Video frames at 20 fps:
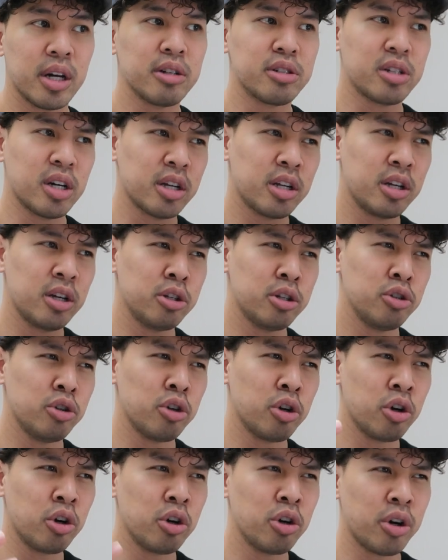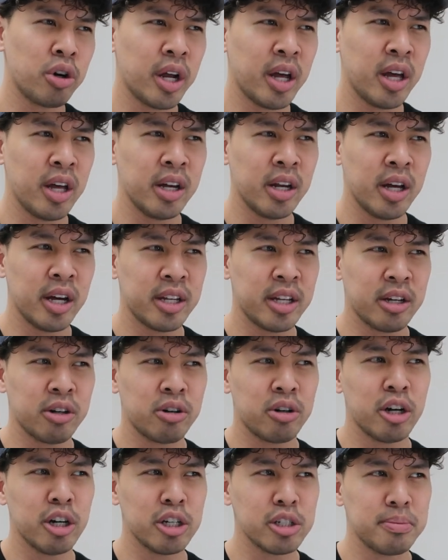I was talking to her and I think
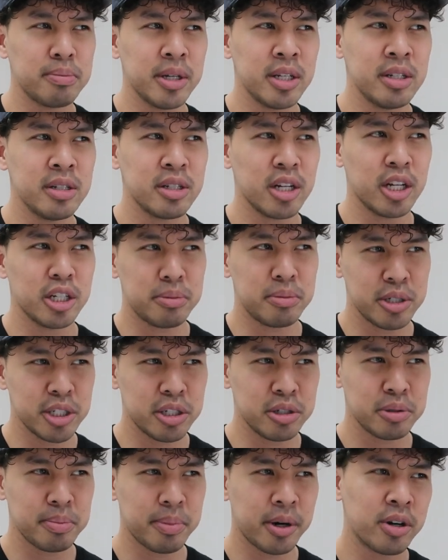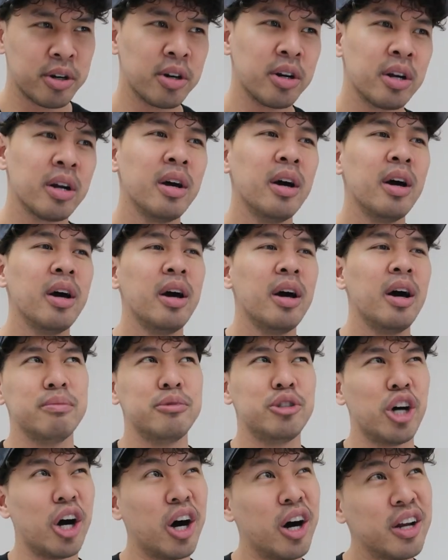her husband slash business partner,
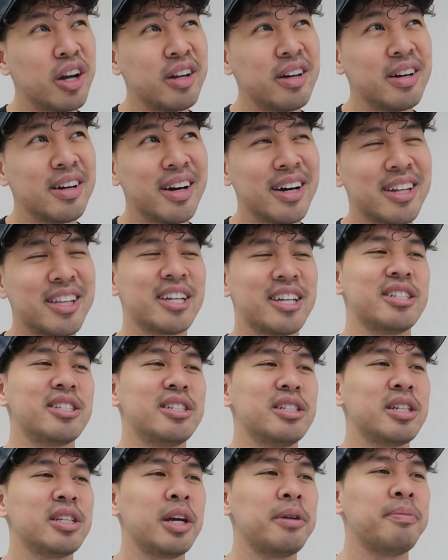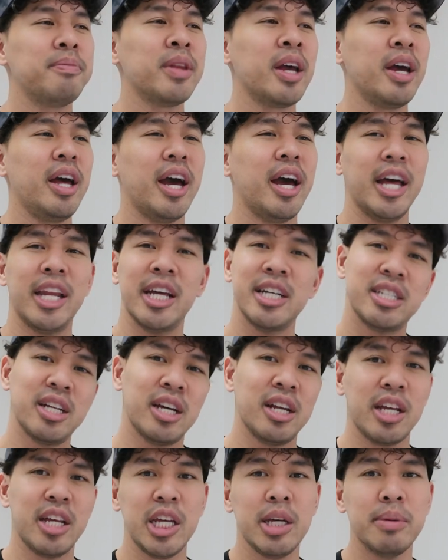John, I think is his name, and they
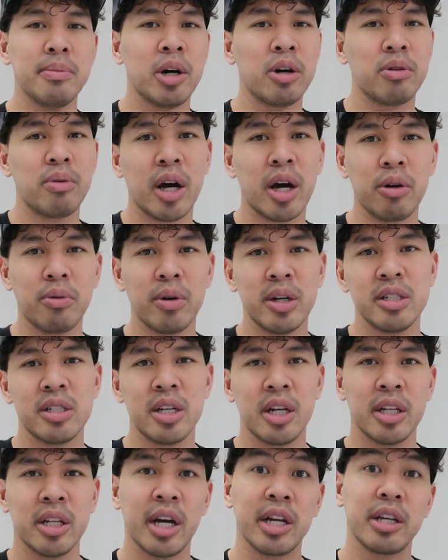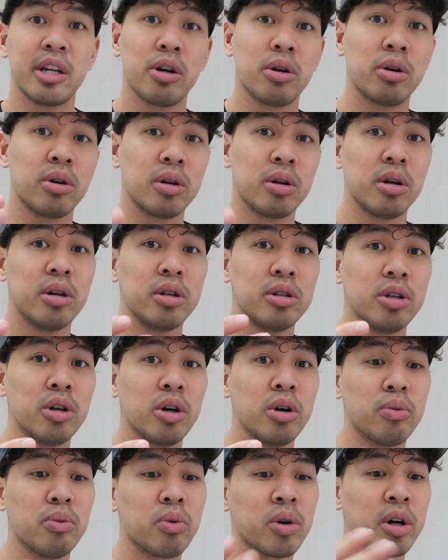sent an email right away saying like they're you
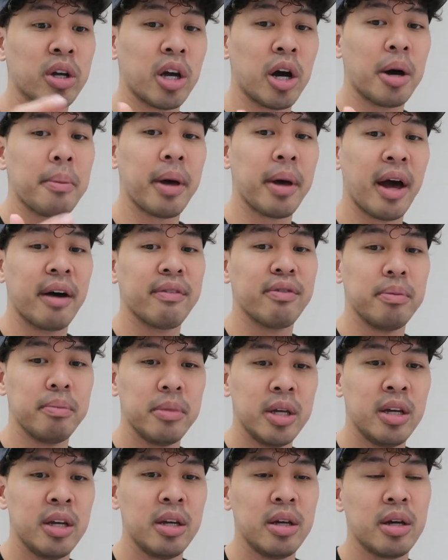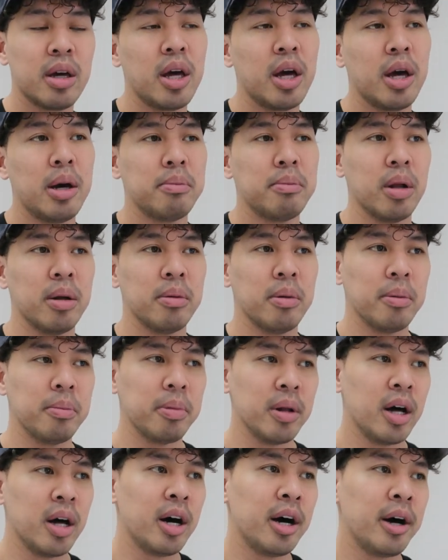know working on behalf of me, blah blah
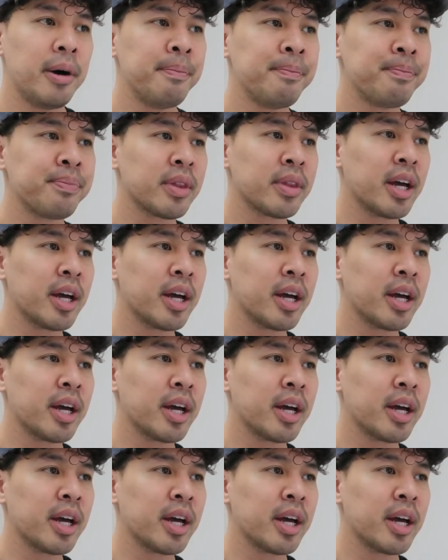blah,